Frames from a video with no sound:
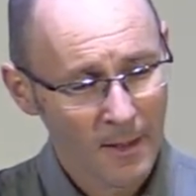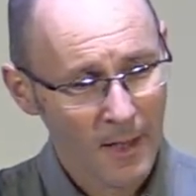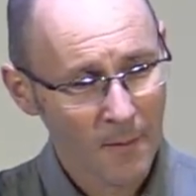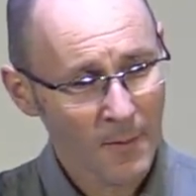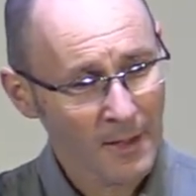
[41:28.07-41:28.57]

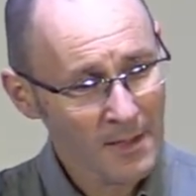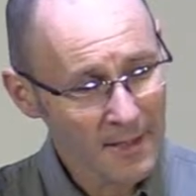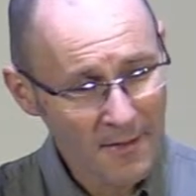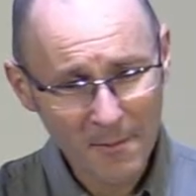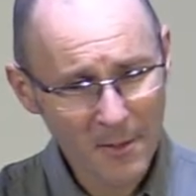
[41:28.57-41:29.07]
And Peter
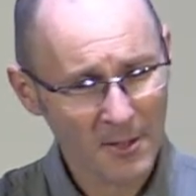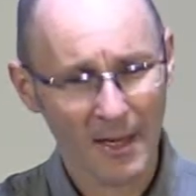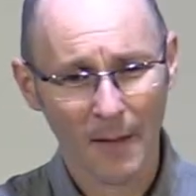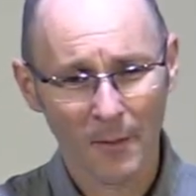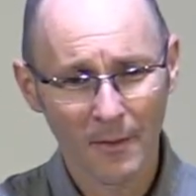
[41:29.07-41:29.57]
said, this mustn't
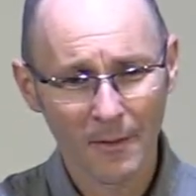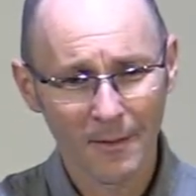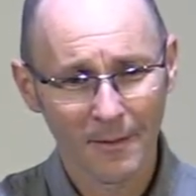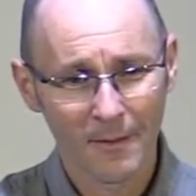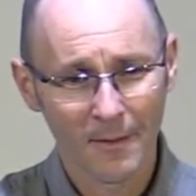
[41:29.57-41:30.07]
happen.
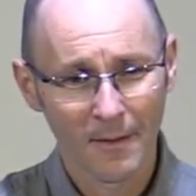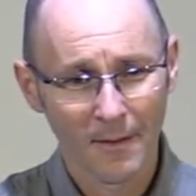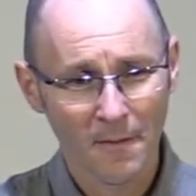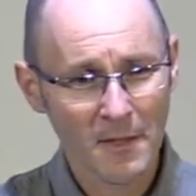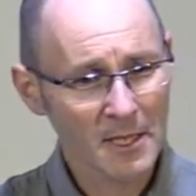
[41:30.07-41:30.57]

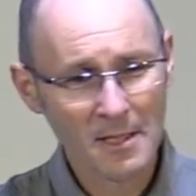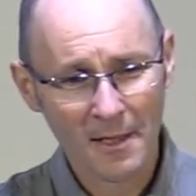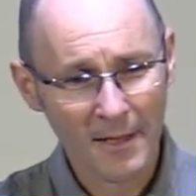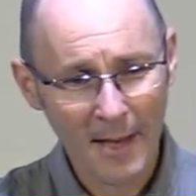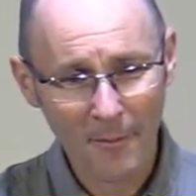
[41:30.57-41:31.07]
This isn't
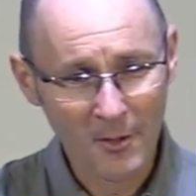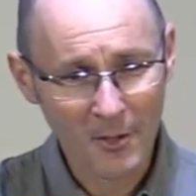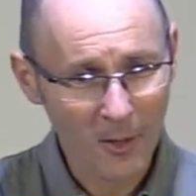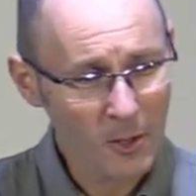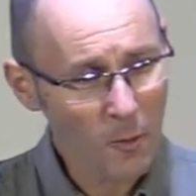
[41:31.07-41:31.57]
going to happen
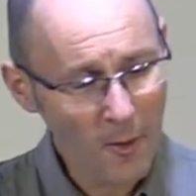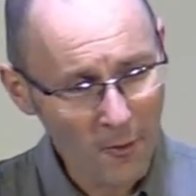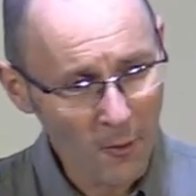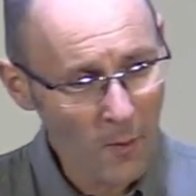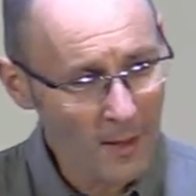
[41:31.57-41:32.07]
to us. We're on
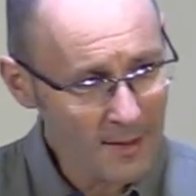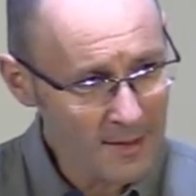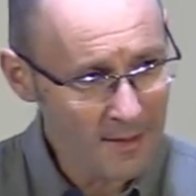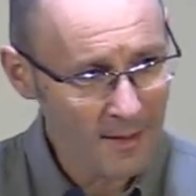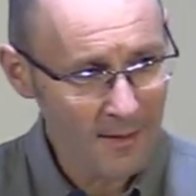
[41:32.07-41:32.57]
the winning side.